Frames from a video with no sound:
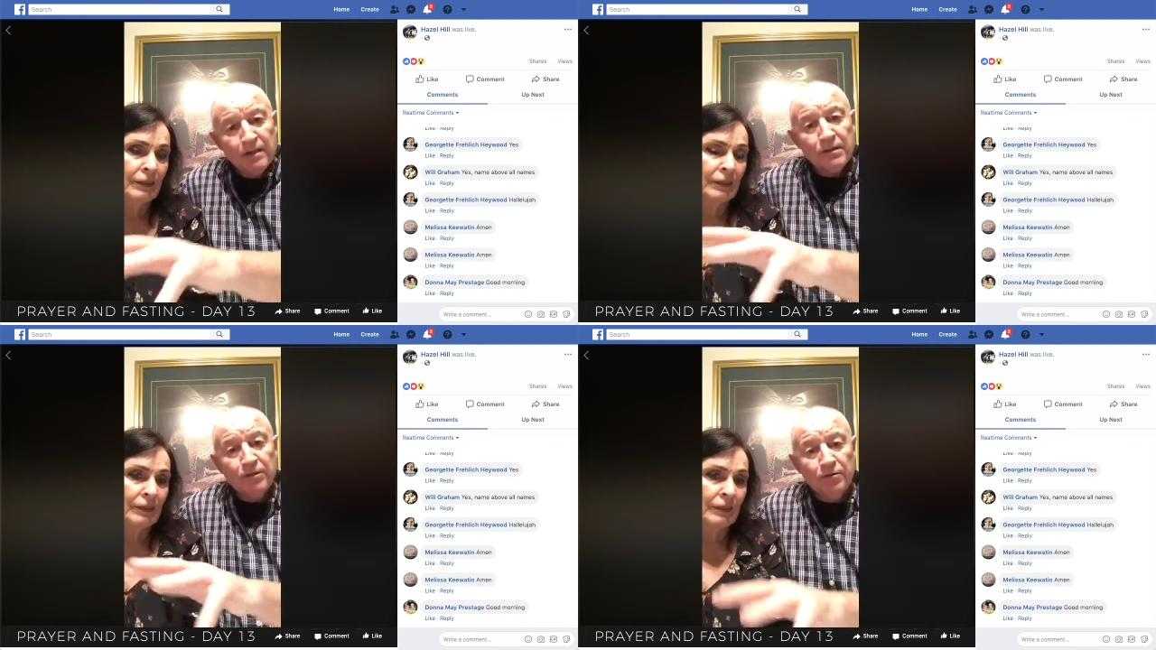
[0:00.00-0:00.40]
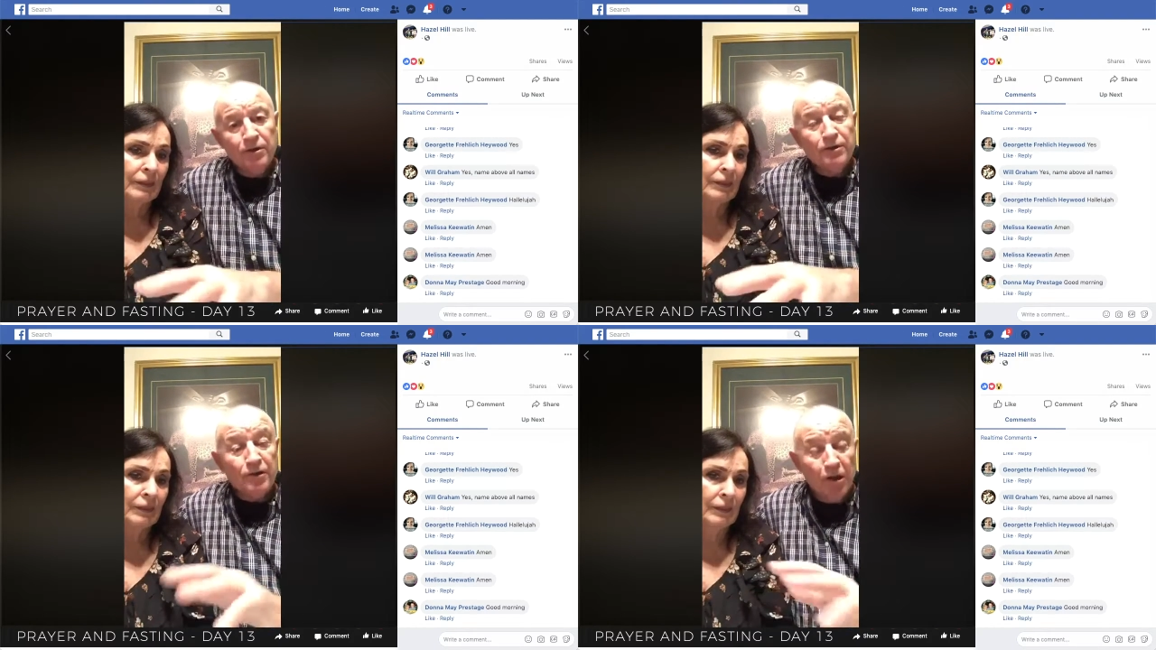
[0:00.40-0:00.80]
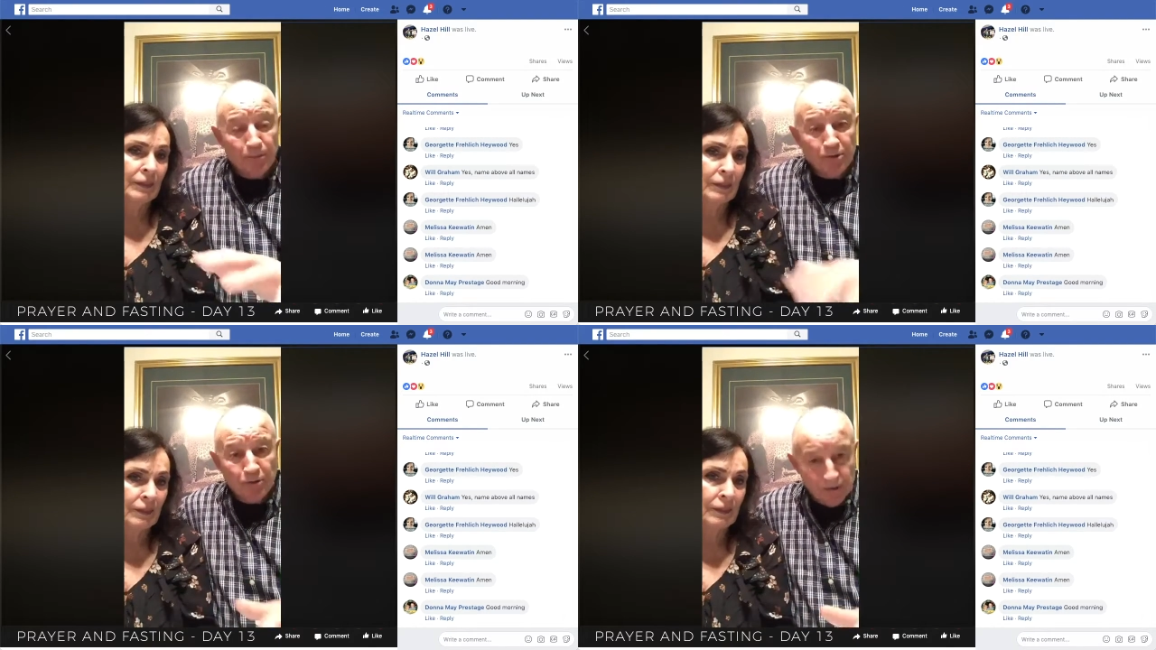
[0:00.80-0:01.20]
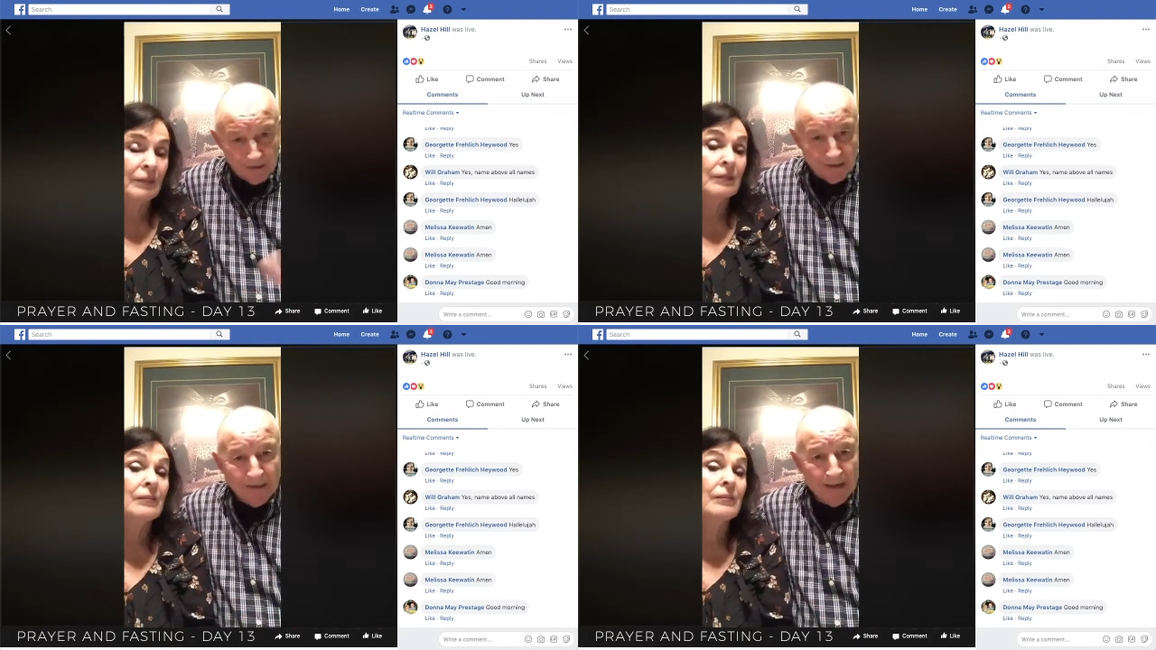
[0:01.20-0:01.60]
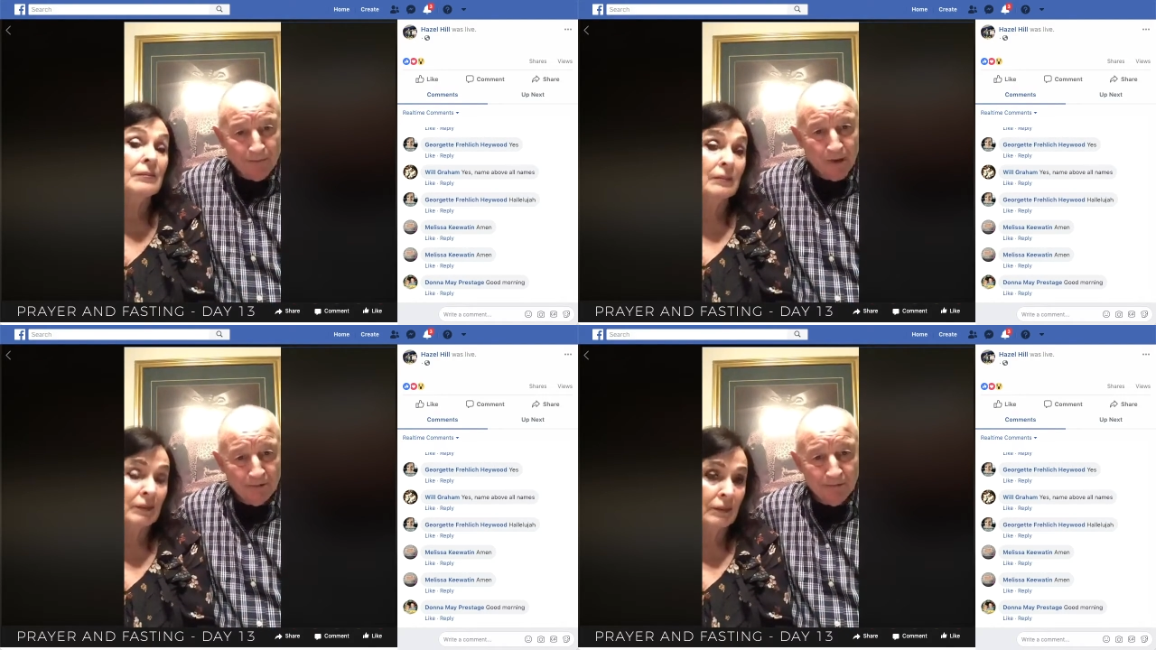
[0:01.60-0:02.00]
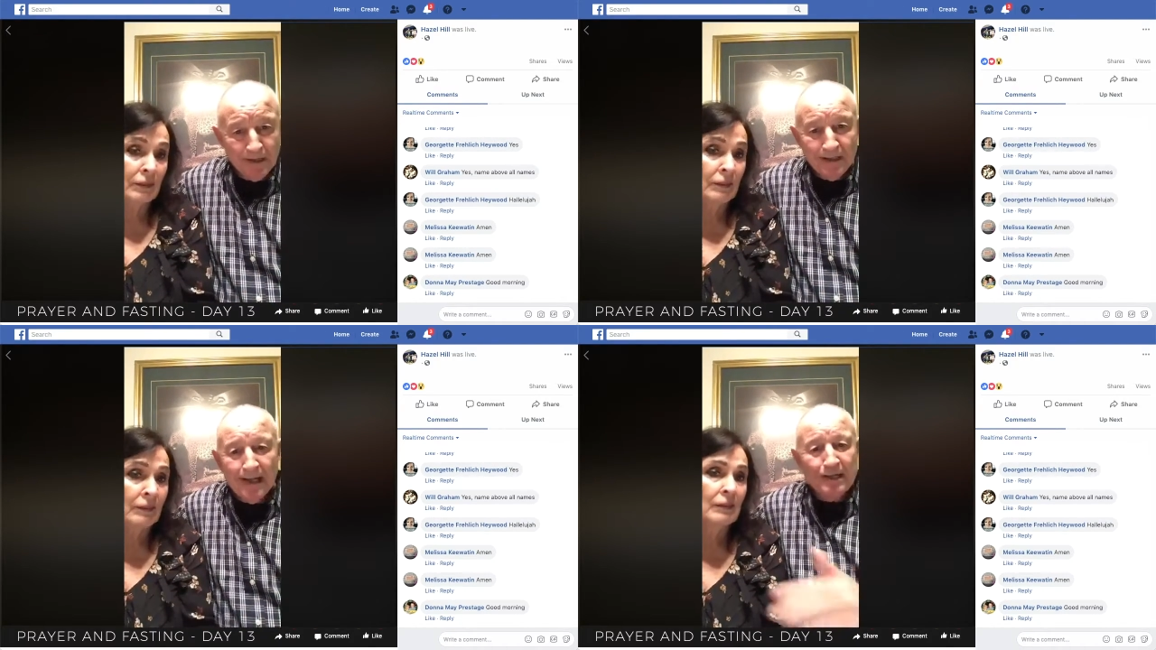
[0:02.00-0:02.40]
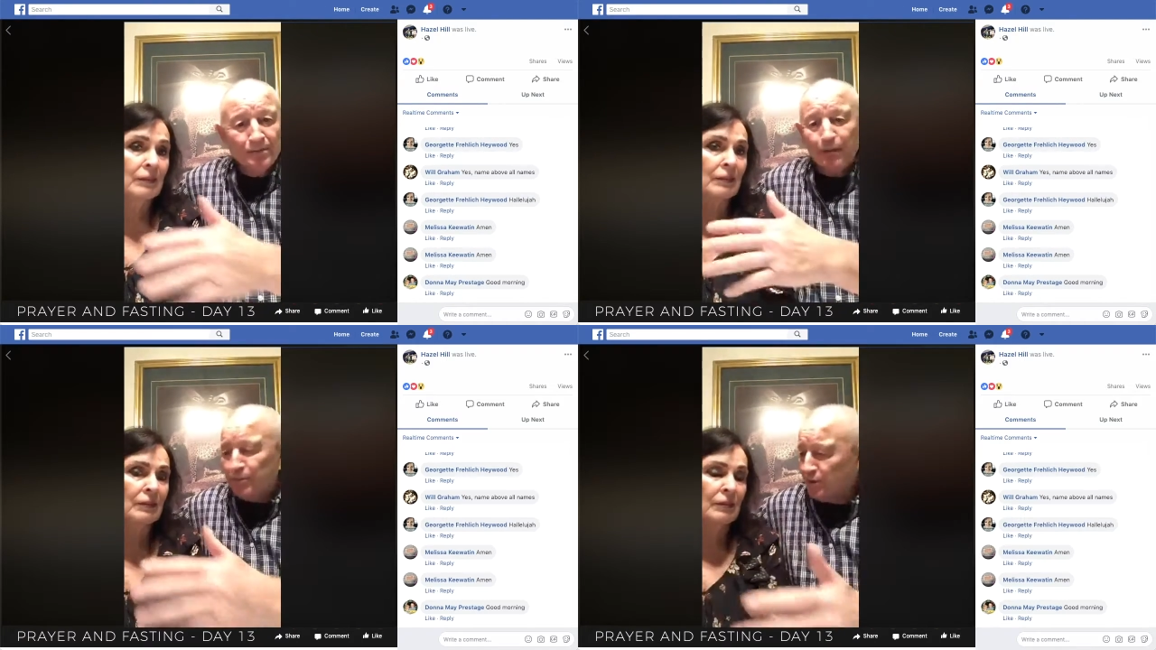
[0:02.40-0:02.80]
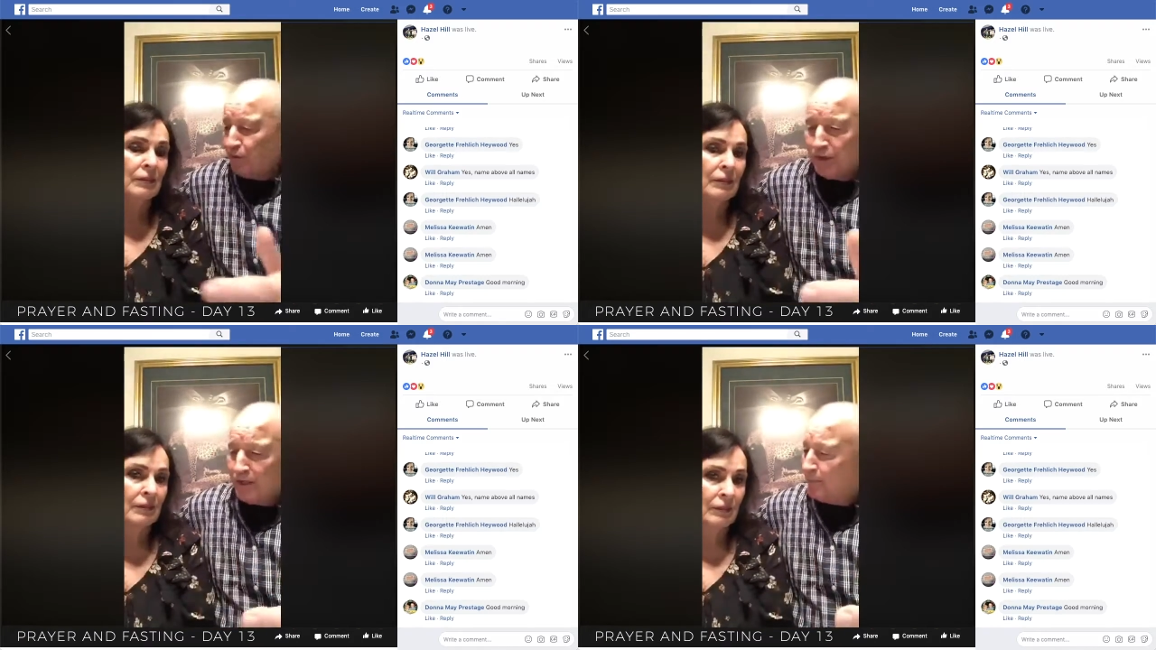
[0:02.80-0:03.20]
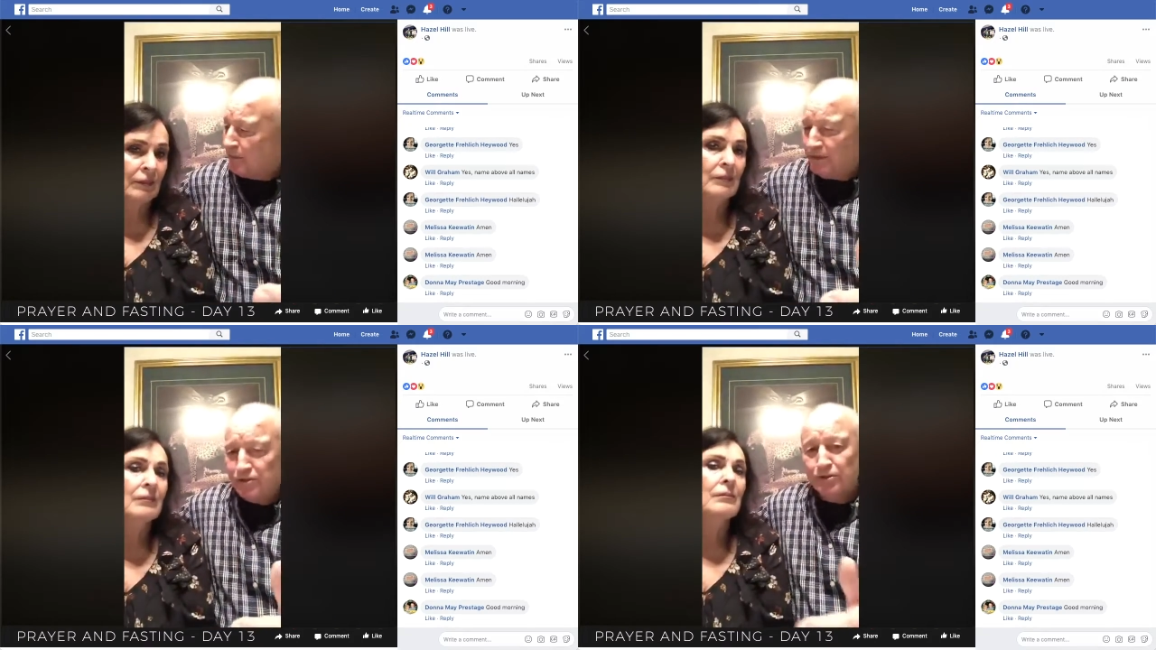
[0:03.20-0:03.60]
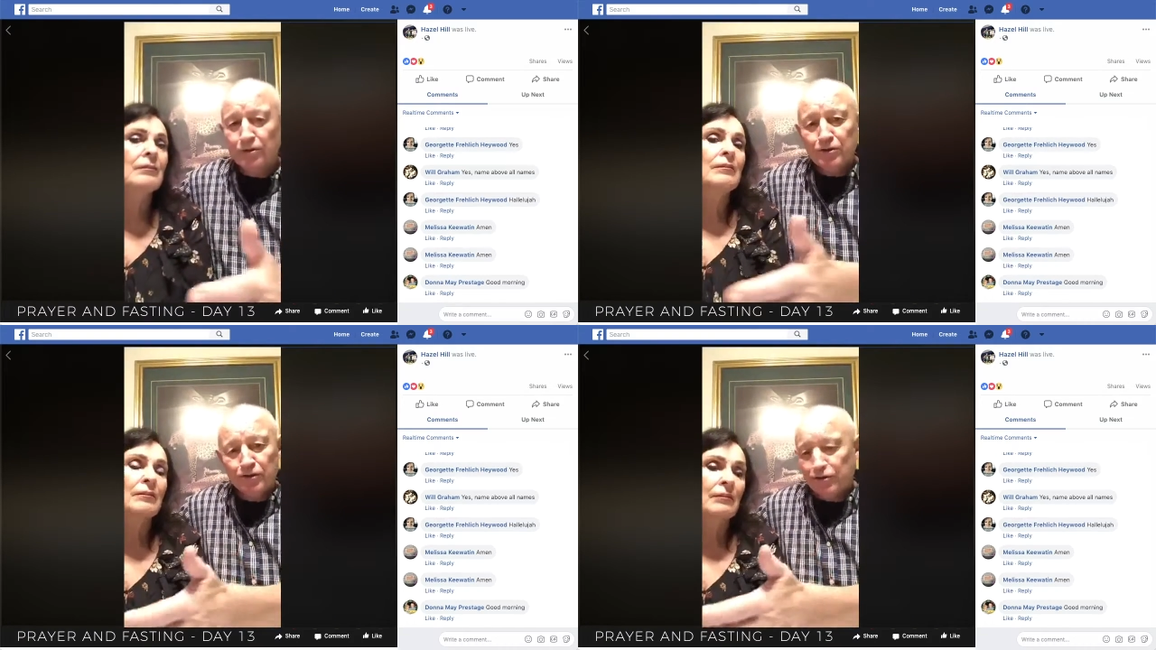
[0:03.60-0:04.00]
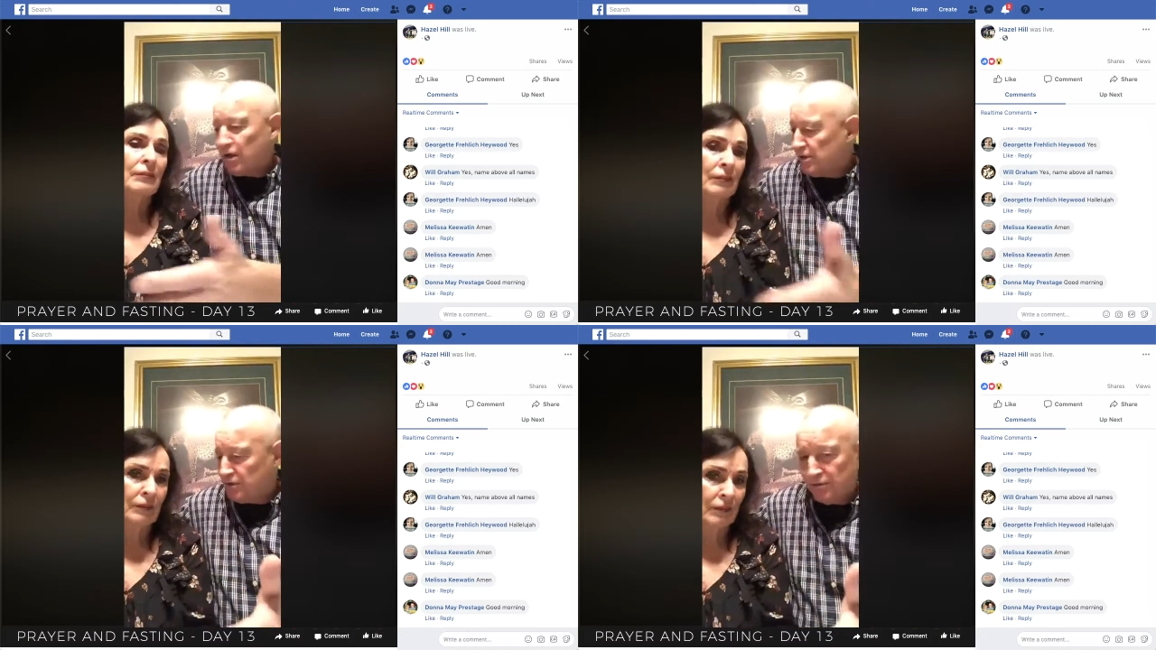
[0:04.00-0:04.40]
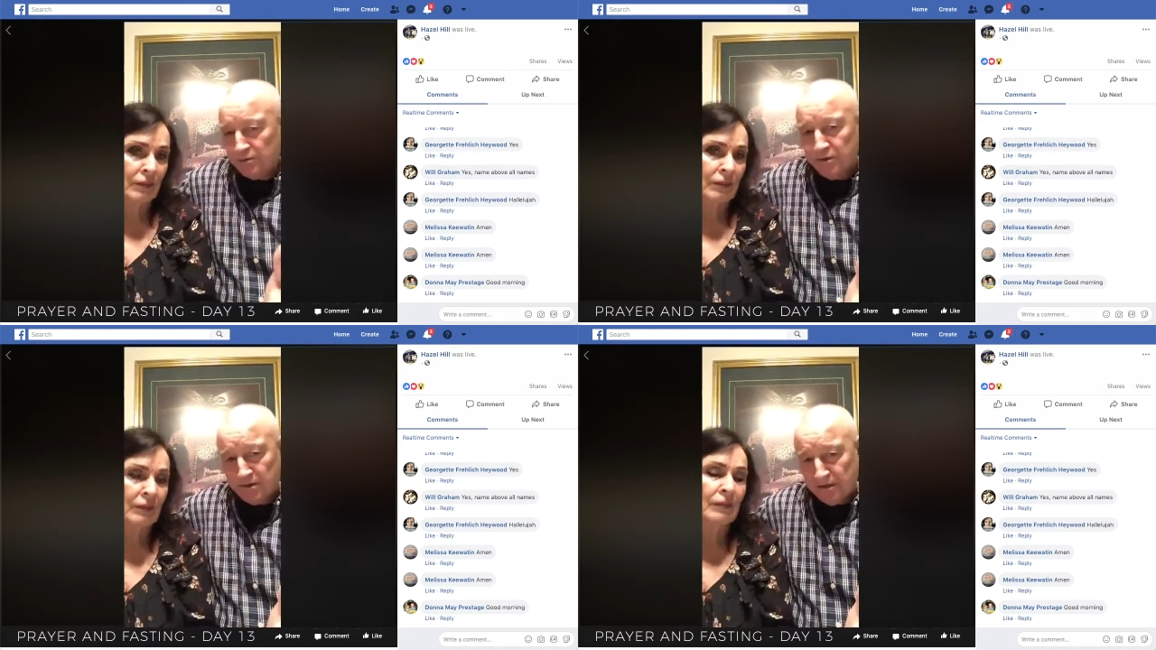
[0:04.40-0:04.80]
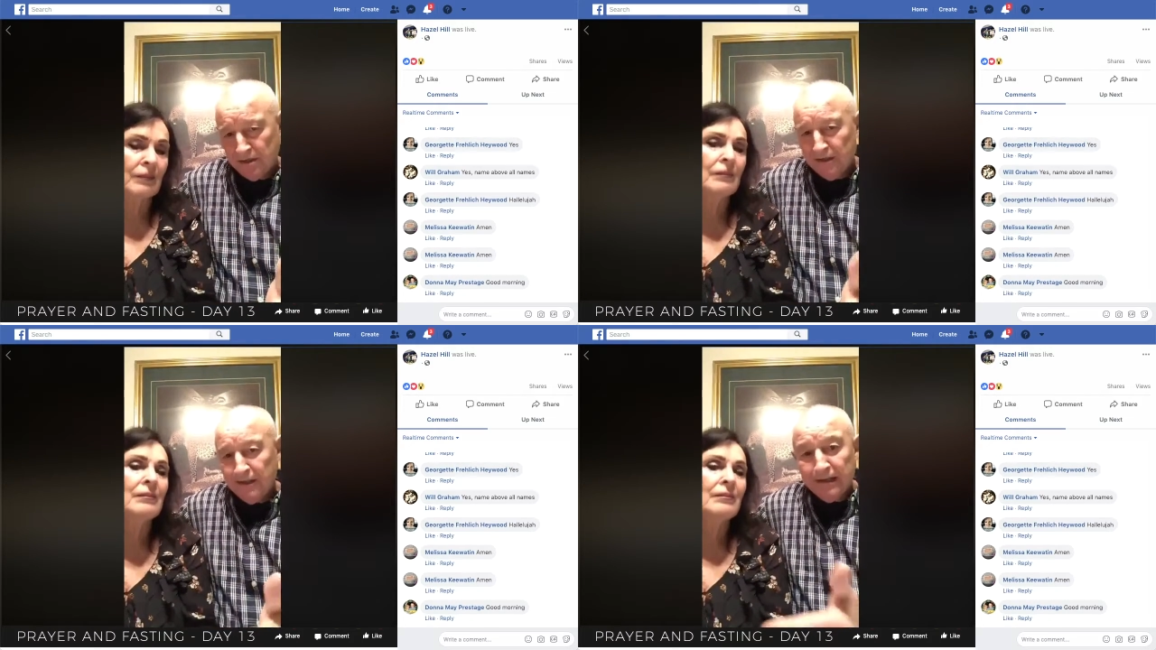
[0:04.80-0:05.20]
Speaker 1: They don't look at the opportunity in that problem. Mm-hmm. I came up with a word a couple of years ago called crisistunity.